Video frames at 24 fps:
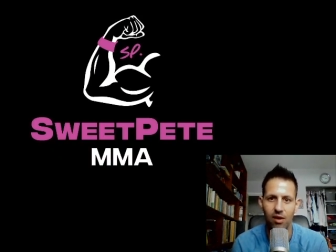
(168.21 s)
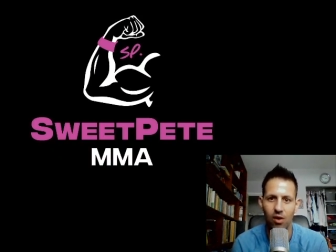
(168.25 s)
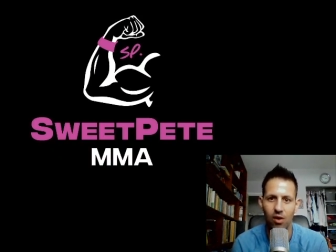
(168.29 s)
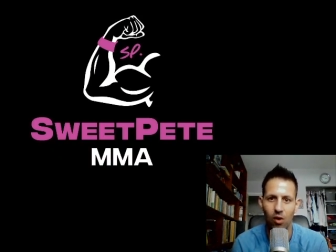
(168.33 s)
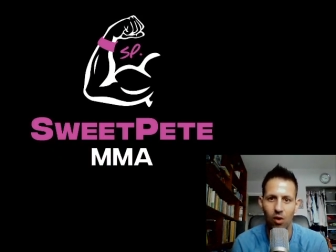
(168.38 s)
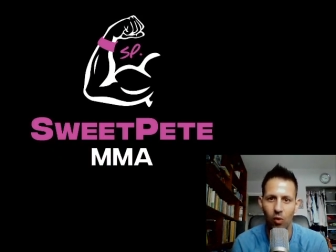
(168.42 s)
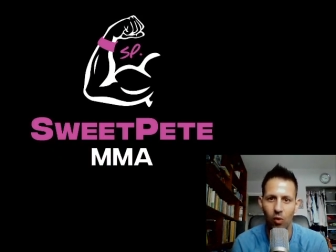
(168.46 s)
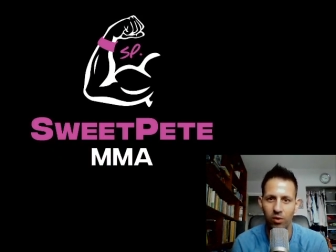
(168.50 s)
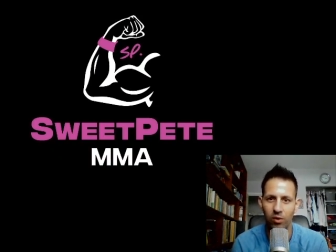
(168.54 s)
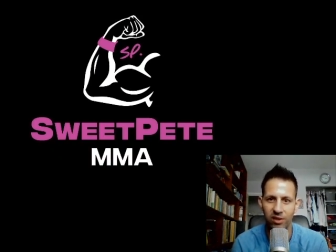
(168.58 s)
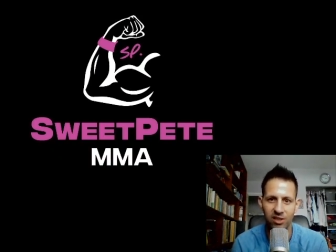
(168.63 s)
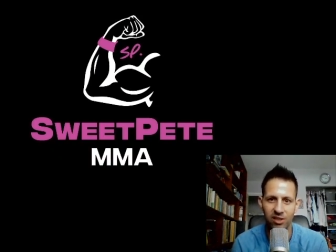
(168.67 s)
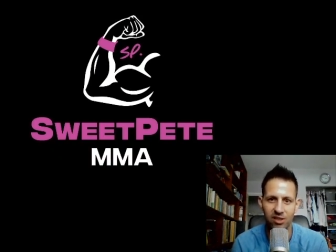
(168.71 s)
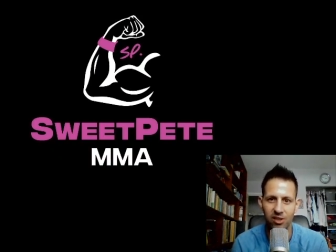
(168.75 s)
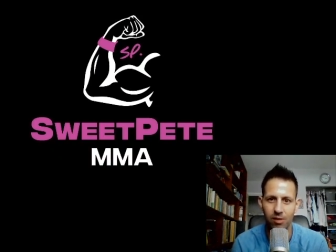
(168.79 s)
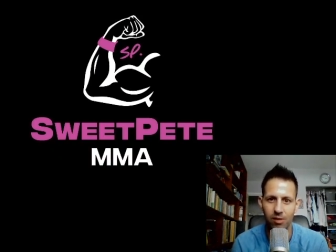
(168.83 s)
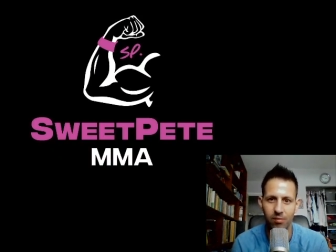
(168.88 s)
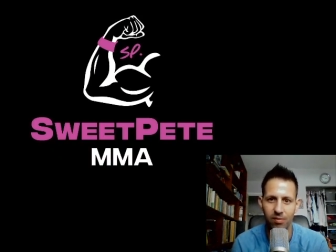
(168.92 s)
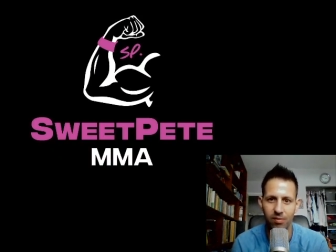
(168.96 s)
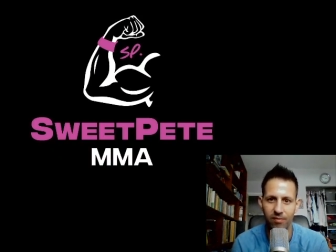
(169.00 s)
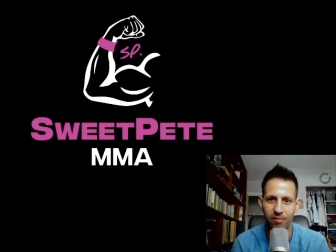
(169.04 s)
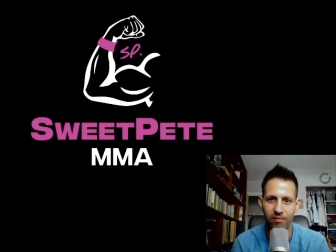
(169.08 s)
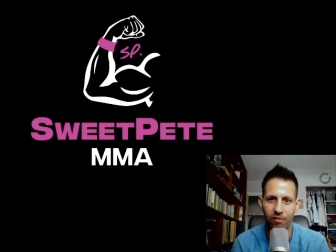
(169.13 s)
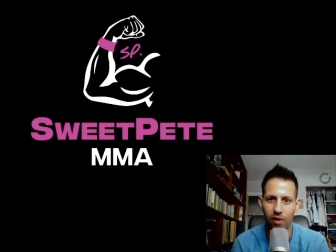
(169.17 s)
only
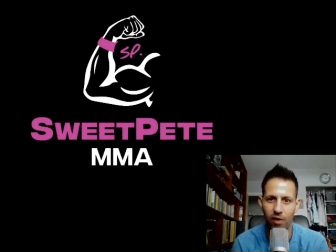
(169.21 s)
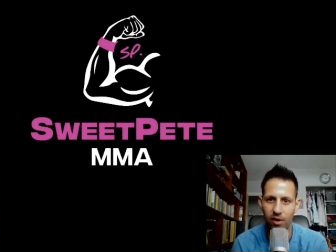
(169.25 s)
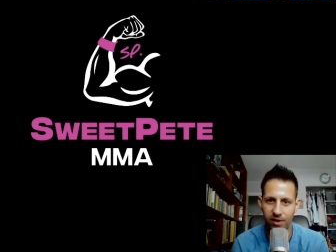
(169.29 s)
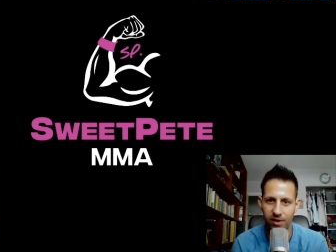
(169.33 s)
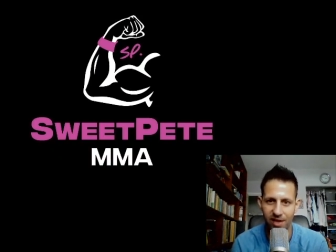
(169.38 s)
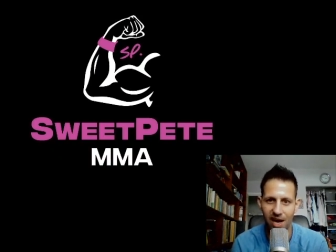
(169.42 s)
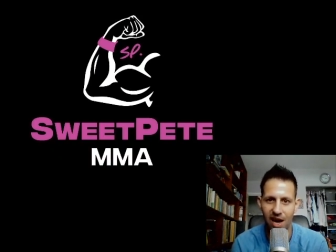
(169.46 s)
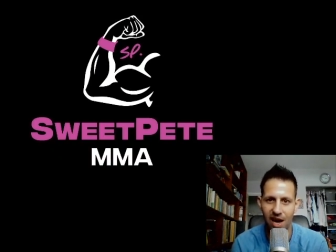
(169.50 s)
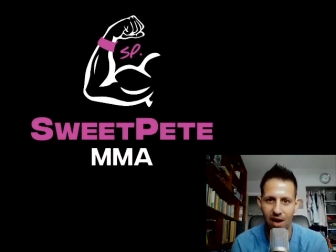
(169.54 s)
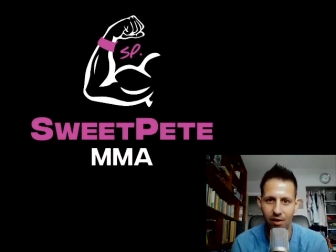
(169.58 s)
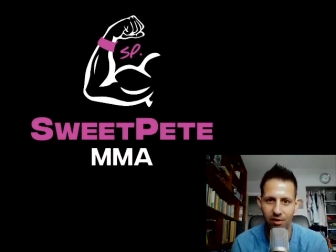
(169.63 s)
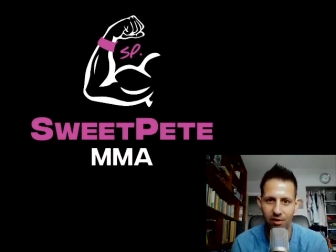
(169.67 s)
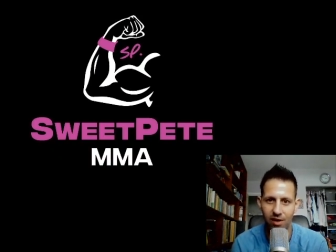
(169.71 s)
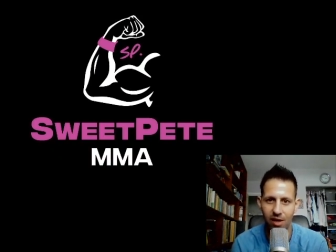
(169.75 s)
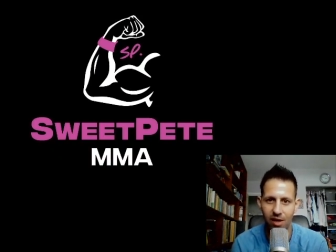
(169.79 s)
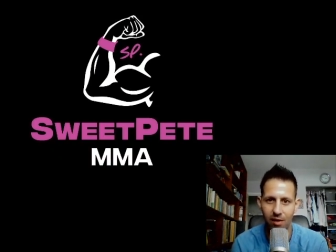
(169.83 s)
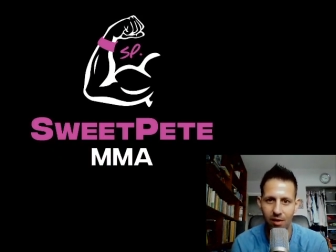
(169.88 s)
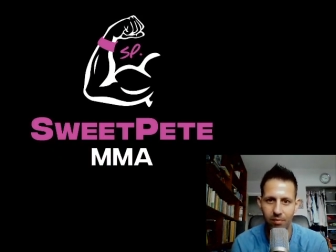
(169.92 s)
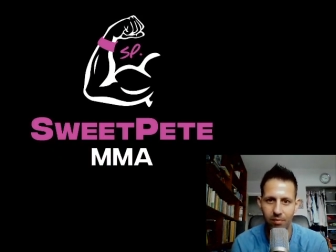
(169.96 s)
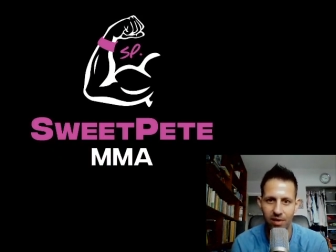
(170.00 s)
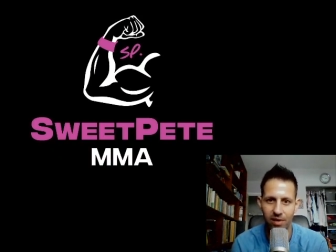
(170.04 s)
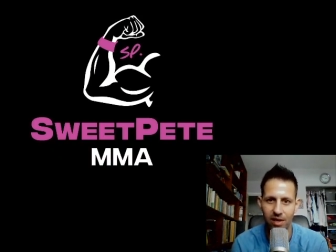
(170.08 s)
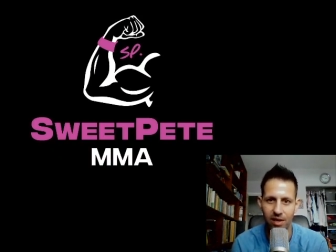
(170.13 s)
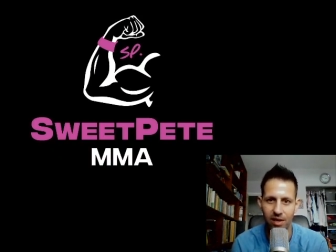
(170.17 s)
to fall down and